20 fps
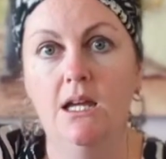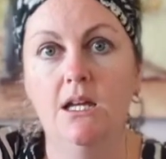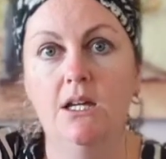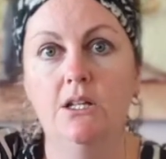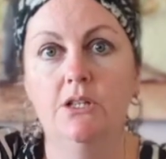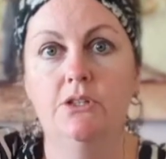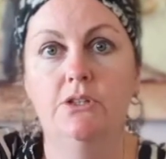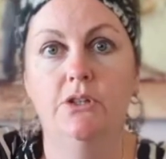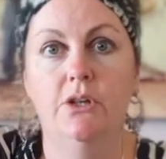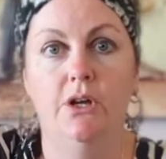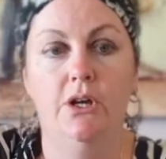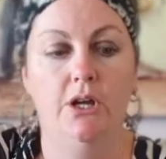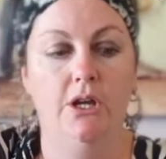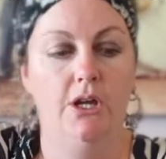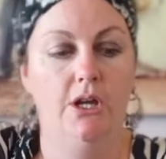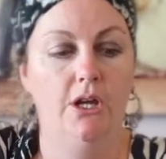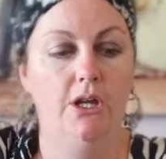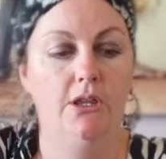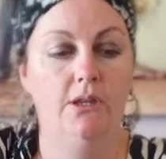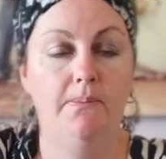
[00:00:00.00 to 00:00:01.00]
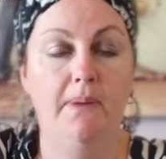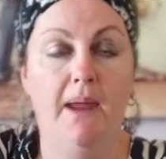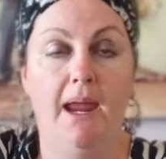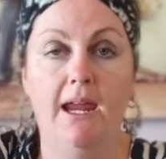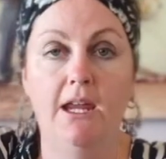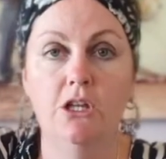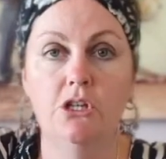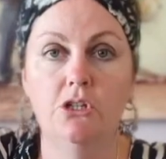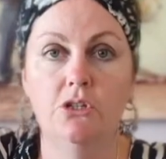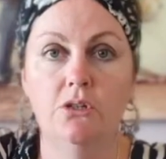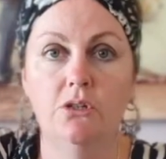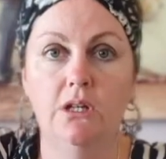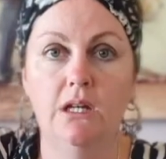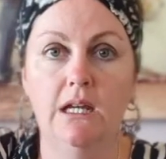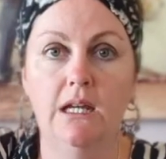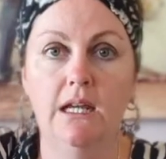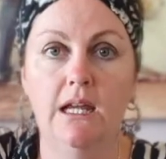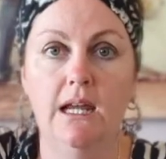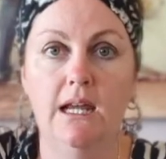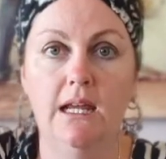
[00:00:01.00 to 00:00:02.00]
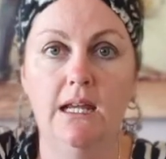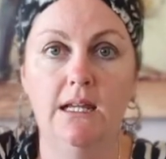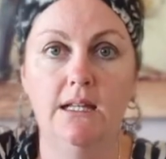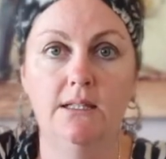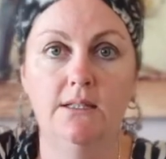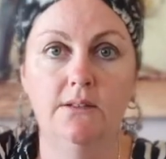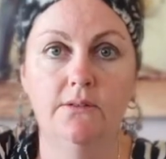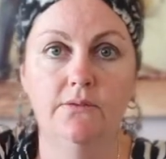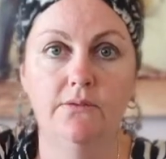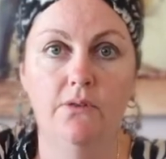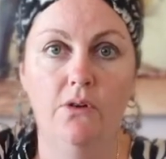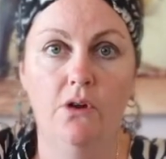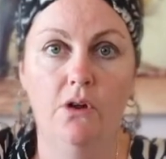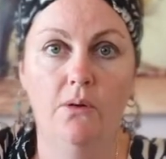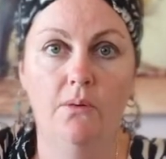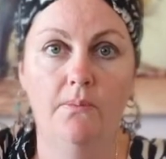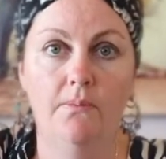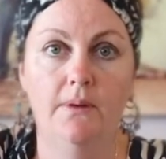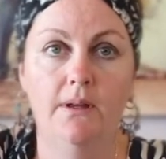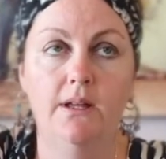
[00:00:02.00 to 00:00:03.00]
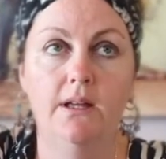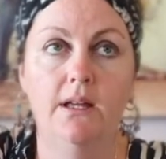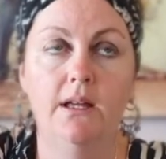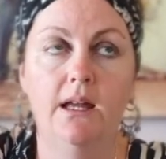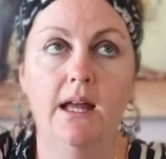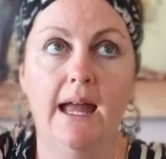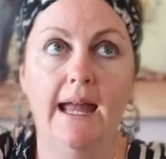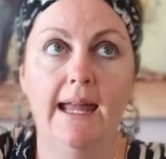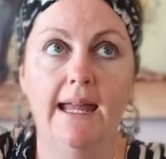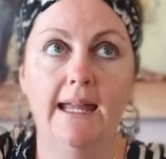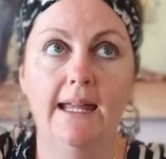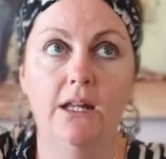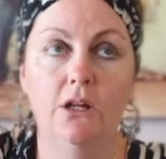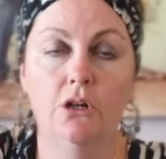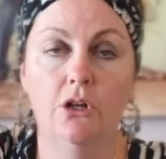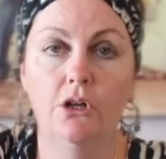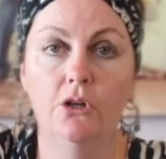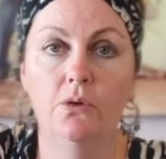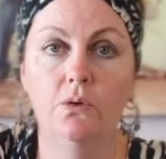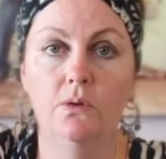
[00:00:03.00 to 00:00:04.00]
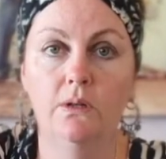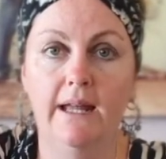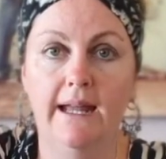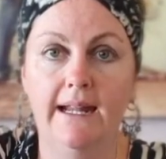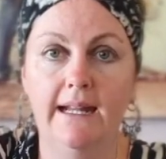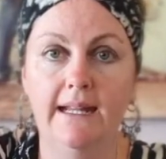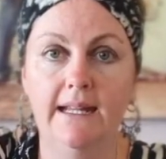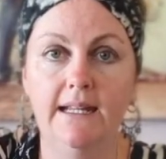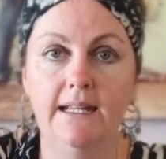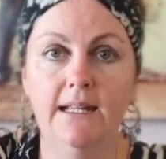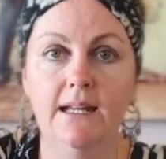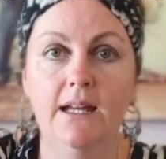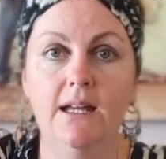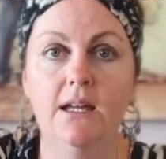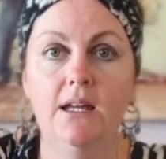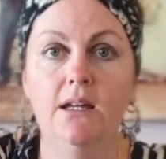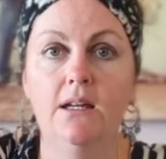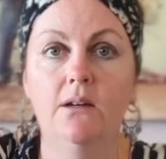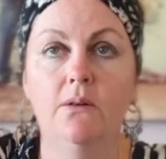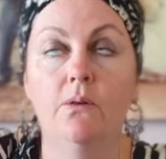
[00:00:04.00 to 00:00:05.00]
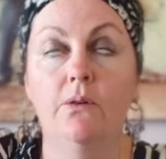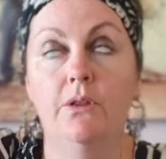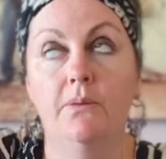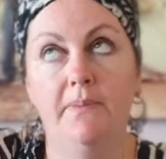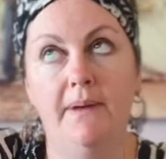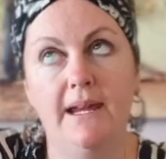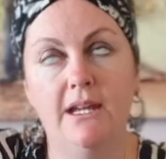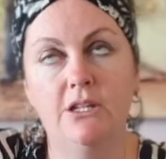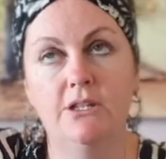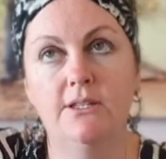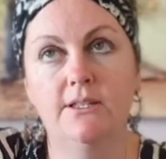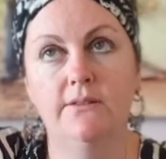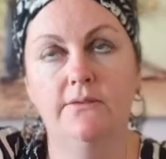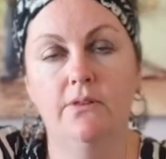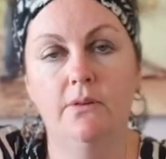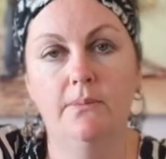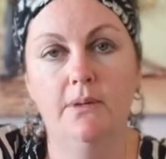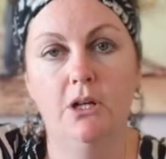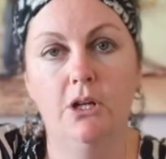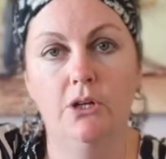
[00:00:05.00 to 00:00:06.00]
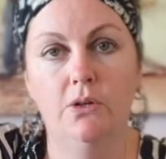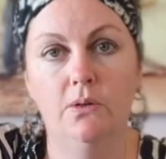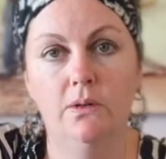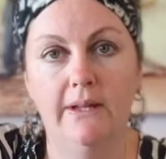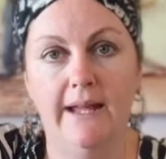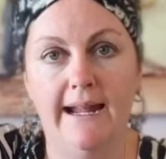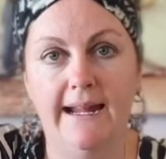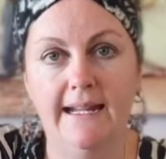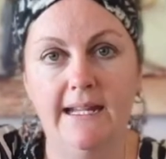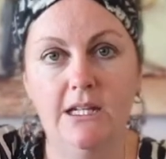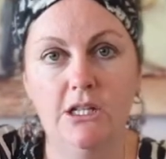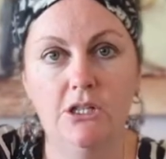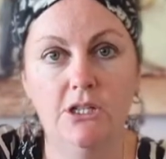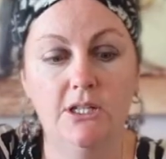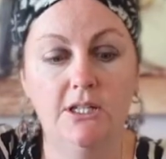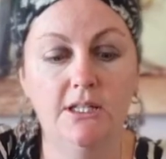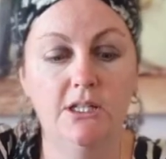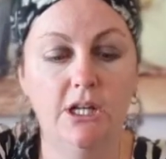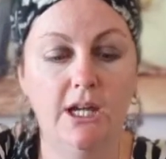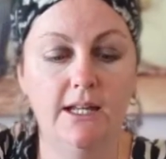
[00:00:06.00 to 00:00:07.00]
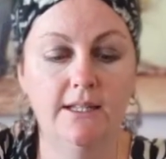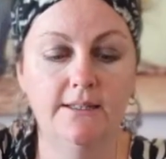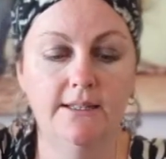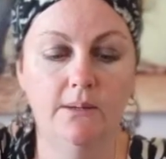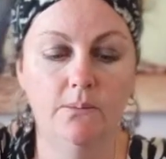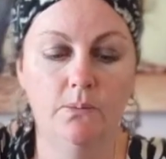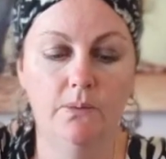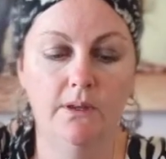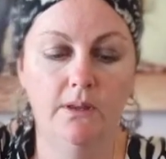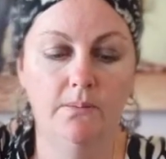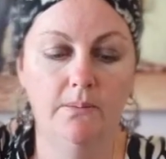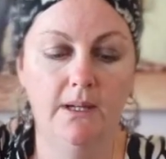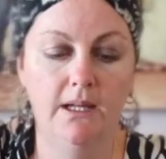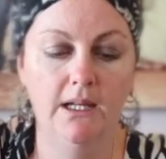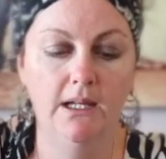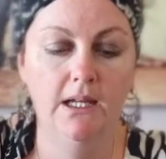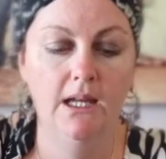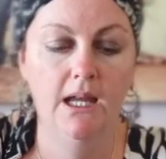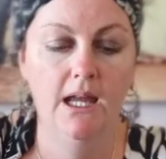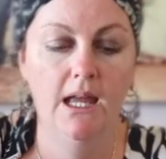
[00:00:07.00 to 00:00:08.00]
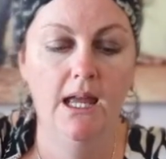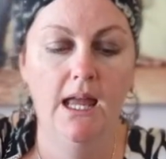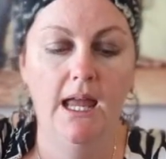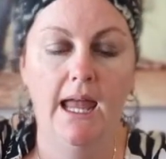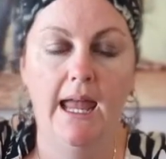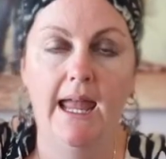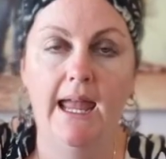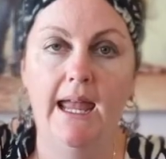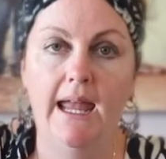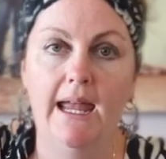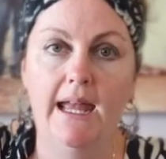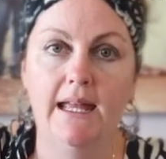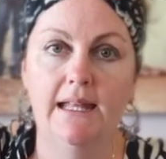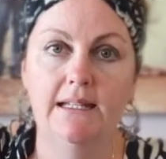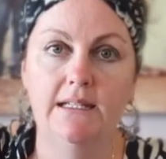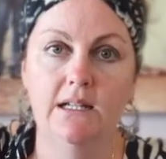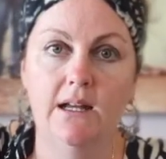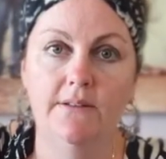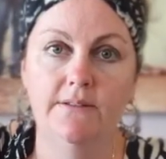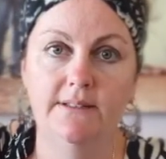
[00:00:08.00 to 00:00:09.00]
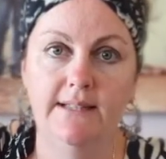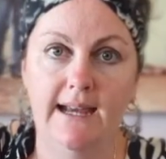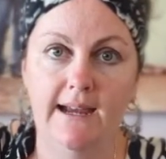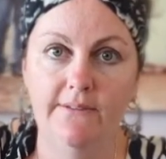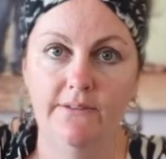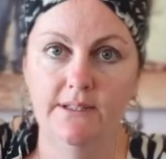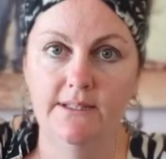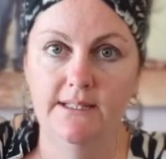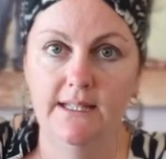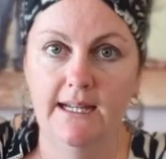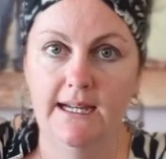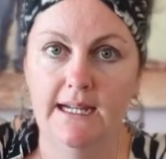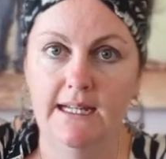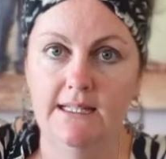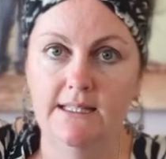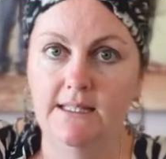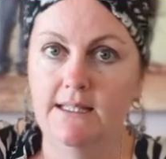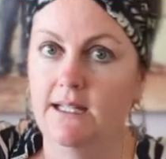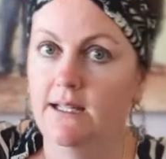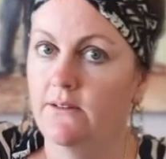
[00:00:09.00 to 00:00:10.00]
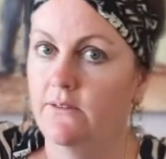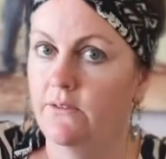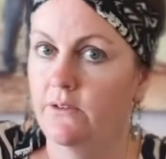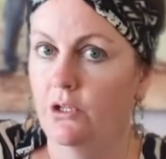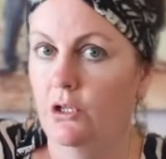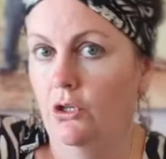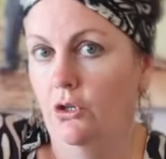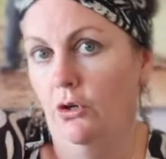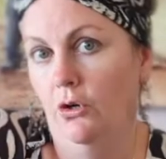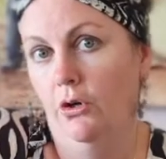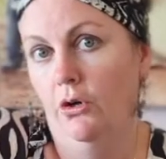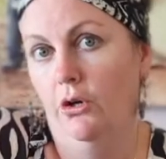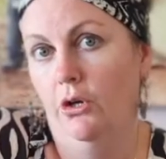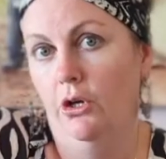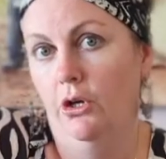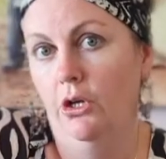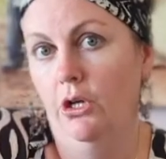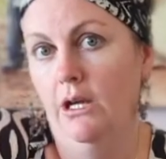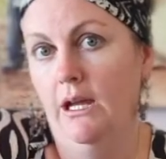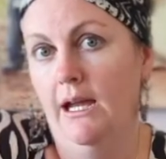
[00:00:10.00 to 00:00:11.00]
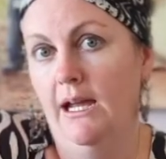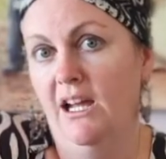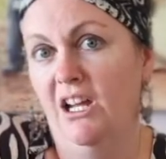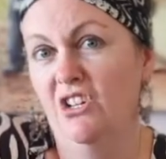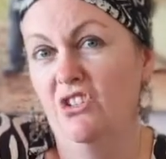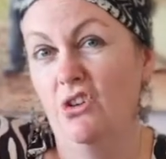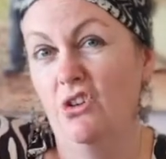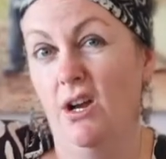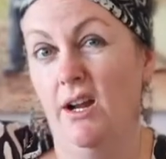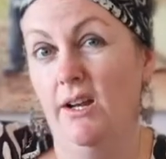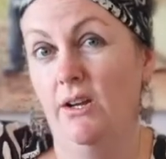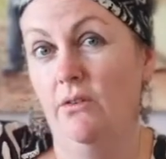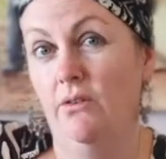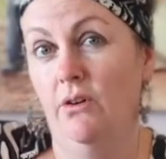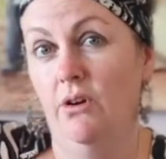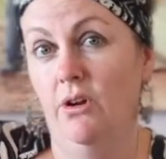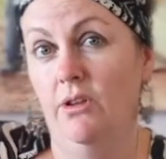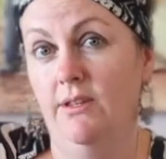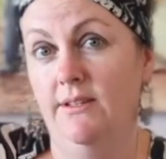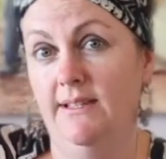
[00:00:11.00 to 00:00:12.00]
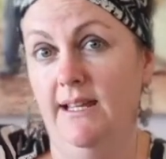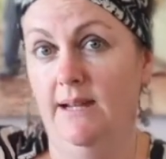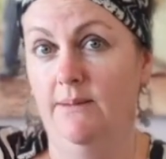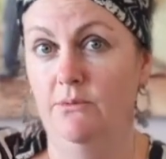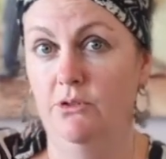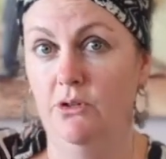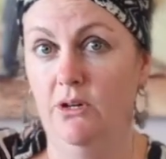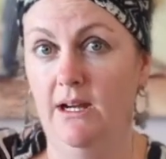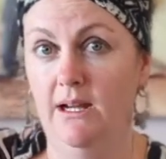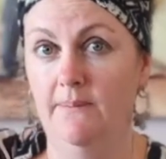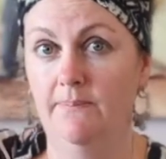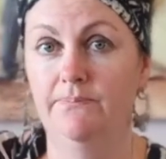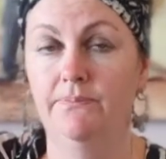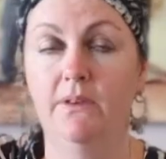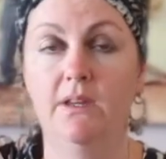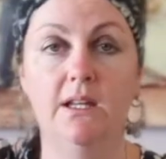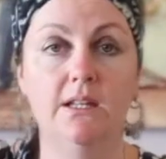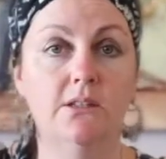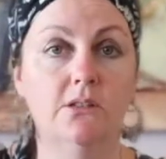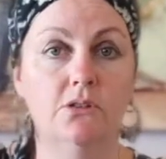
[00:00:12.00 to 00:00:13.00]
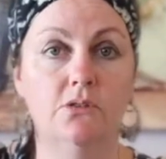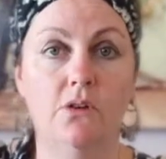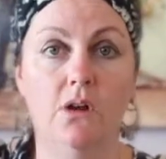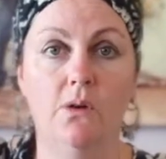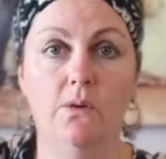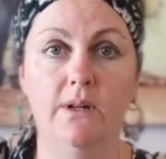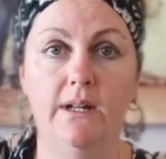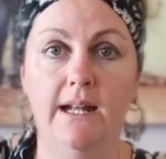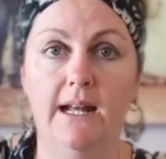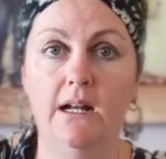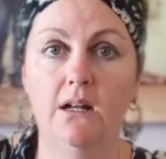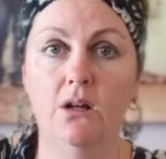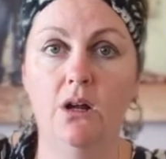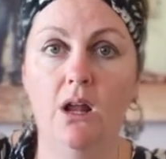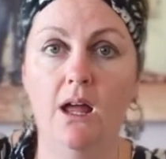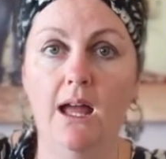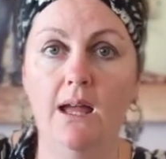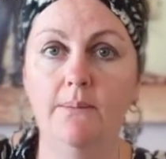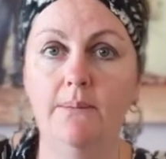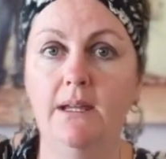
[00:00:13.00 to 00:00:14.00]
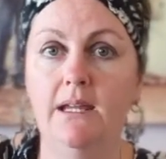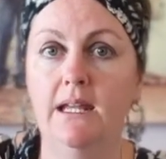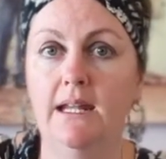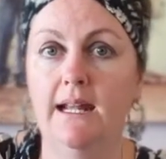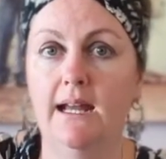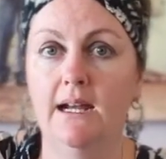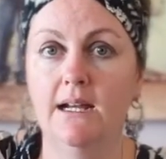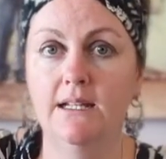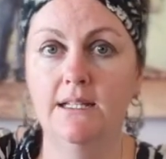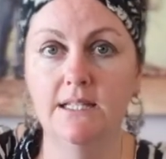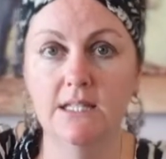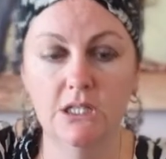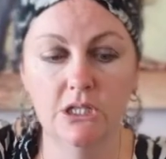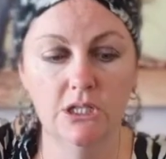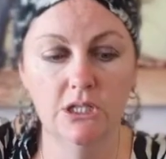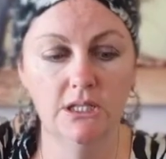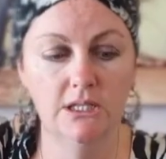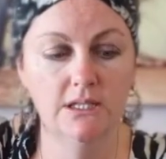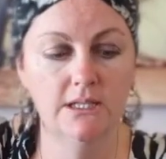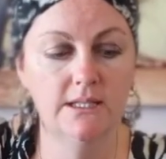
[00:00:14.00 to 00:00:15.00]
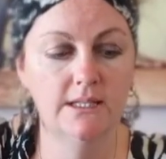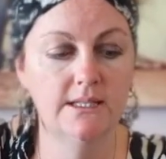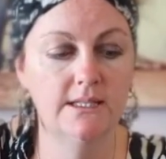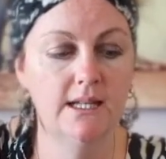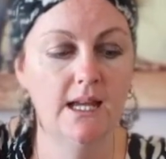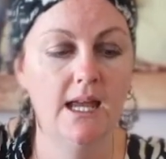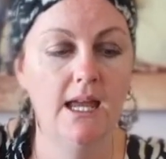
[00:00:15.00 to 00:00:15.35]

So the peach tree is from a local lady. Well, the peaches are from a local lady. She shared some with me, and I've saved the seeds to give it a go at trying to grow the same tree. It's grown in our climate, in our conditions.